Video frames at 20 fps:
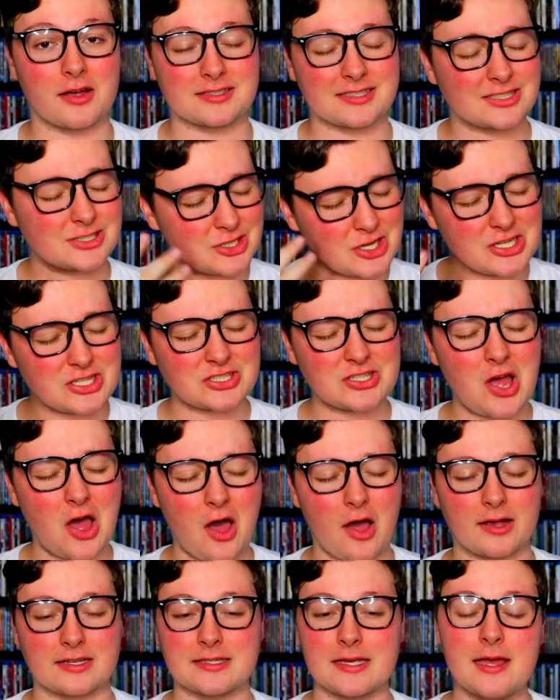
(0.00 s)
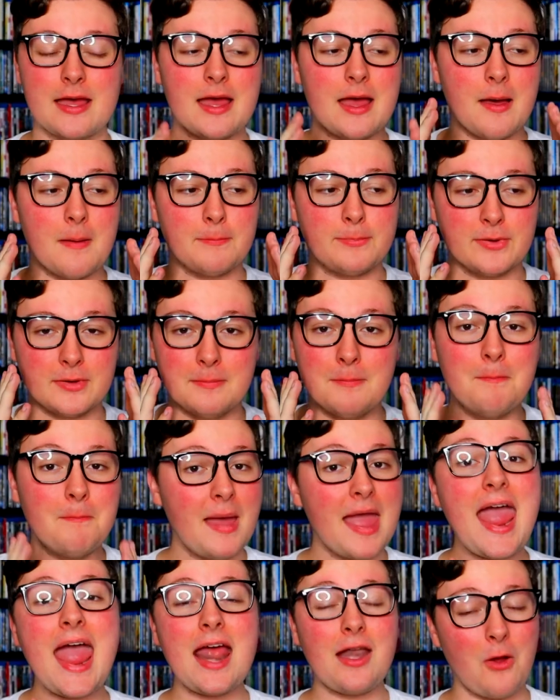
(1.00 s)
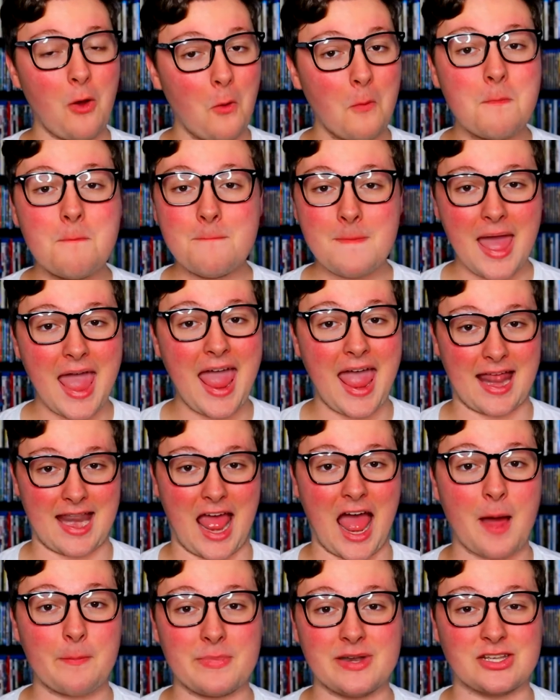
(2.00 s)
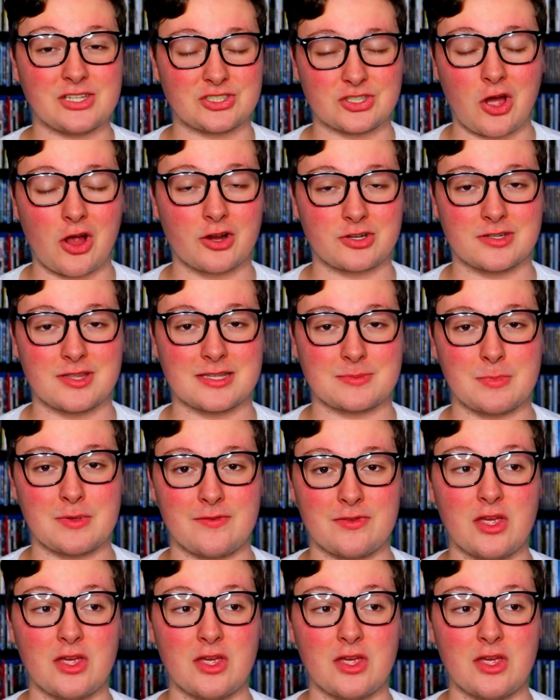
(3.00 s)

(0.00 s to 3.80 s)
good songs. But man, oh man, how many songs are in this movie?